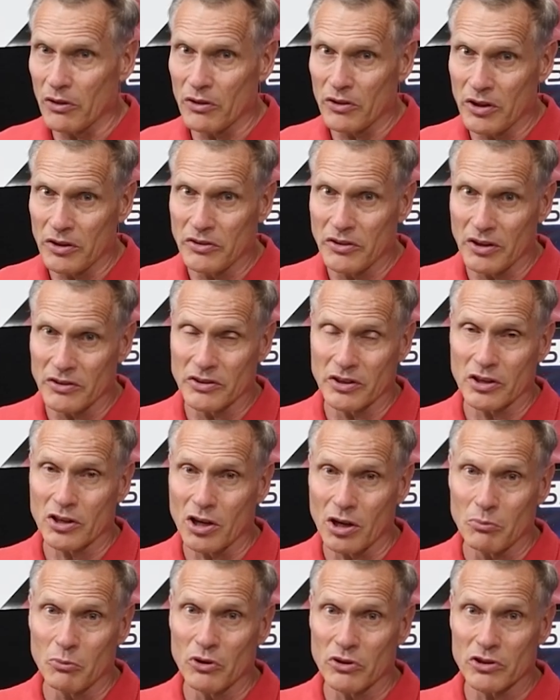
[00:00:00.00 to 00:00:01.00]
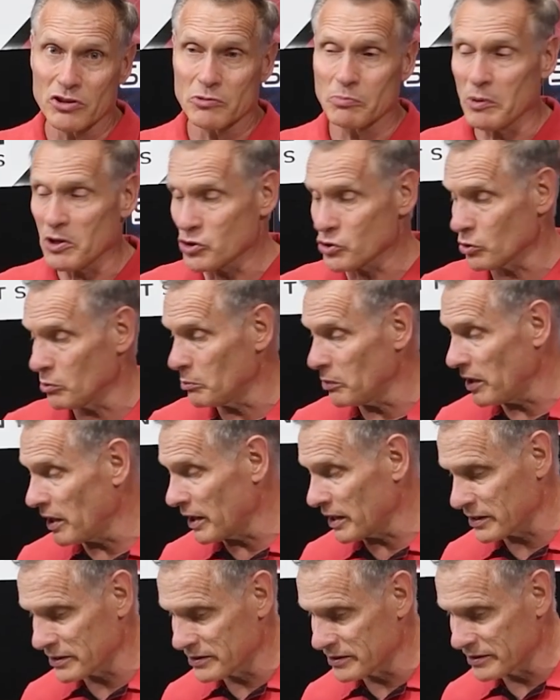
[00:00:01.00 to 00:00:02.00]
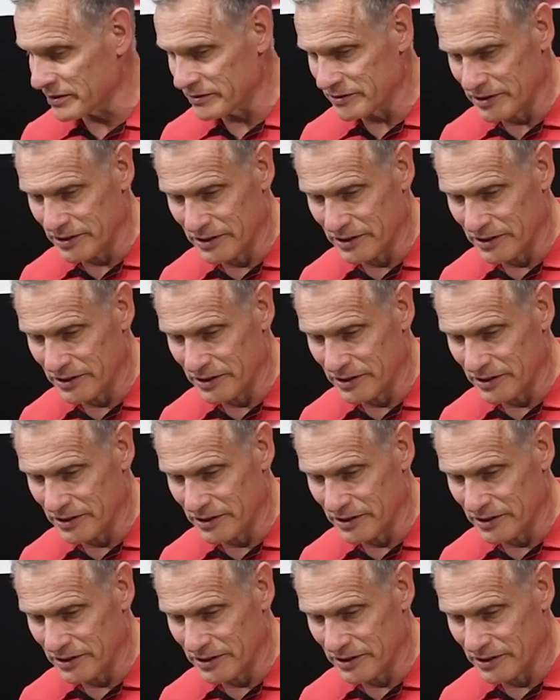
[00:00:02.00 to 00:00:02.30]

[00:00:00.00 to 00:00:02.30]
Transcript: it doesn't come with a special box.